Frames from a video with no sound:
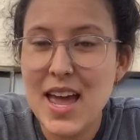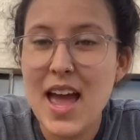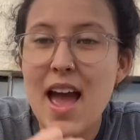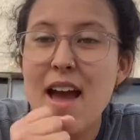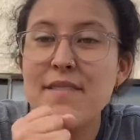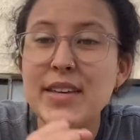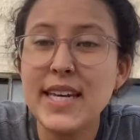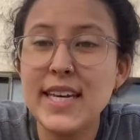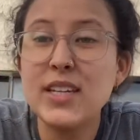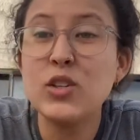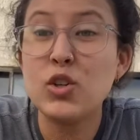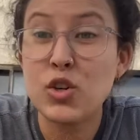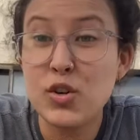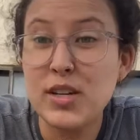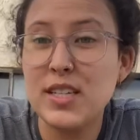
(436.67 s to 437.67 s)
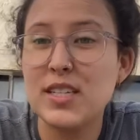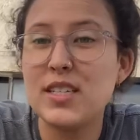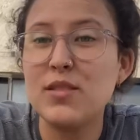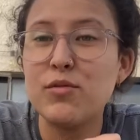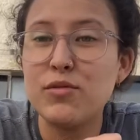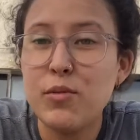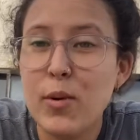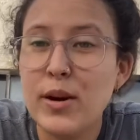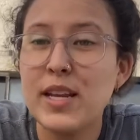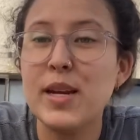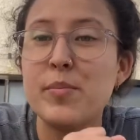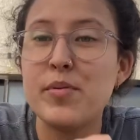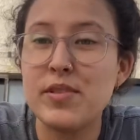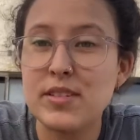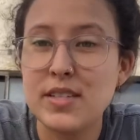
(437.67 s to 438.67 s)
Have increased
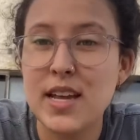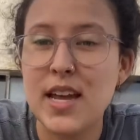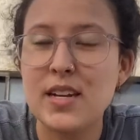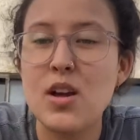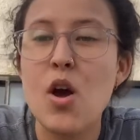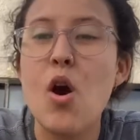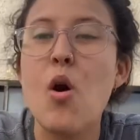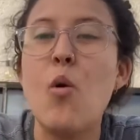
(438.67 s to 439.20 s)
40%,